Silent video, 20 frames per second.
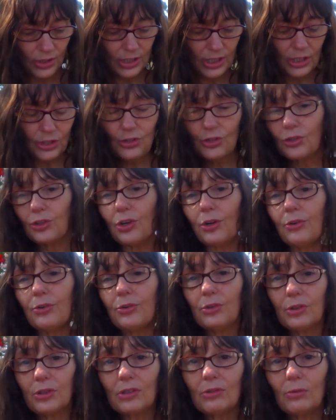Things are
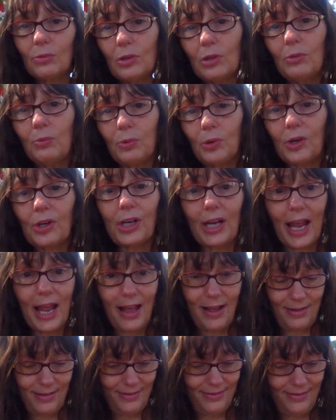going, will work
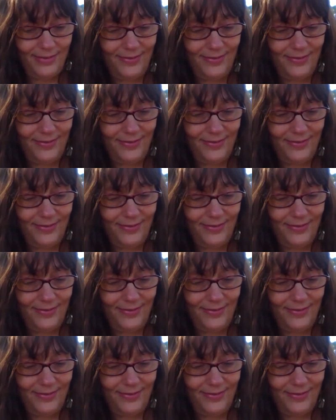out.